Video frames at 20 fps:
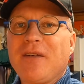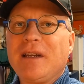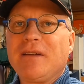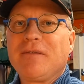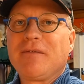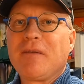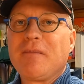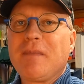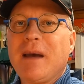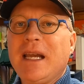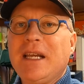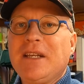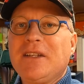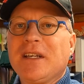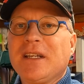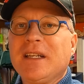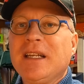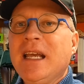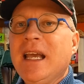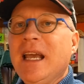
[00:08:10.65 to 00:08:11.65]

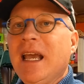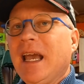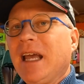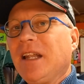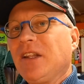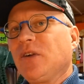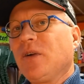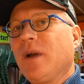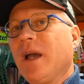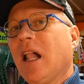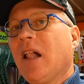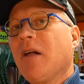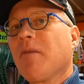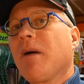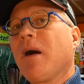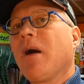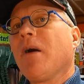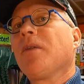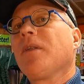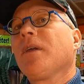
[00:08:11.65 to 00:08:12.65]
information and to
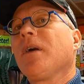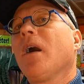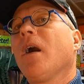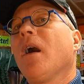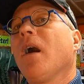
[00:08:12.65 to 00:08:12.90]
help out